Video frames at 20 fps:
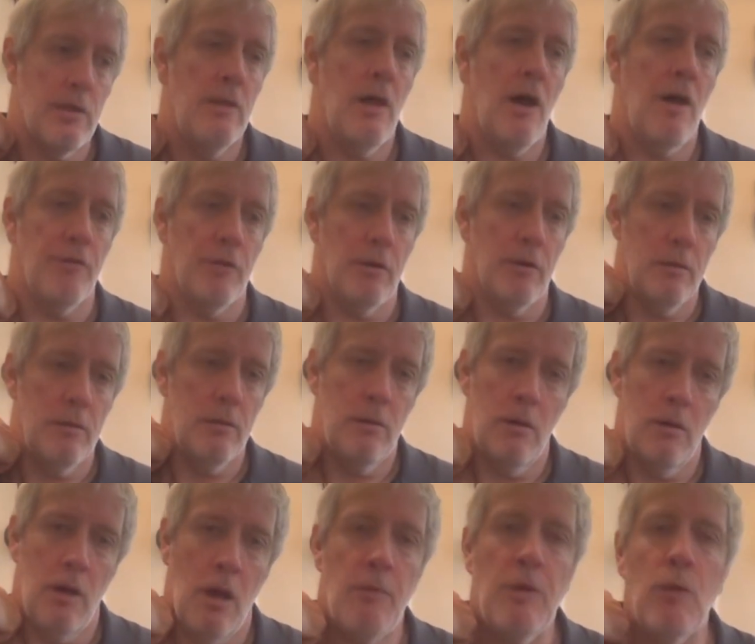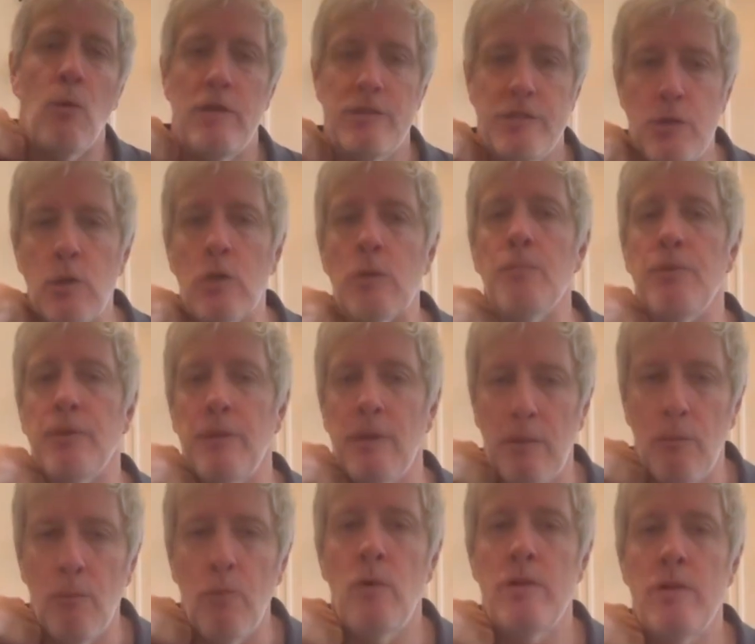level, I mean, once you can
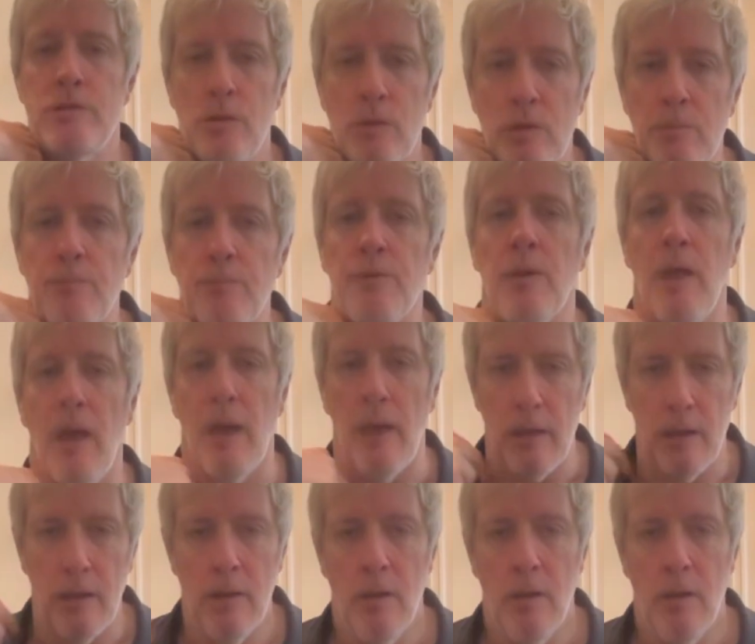play,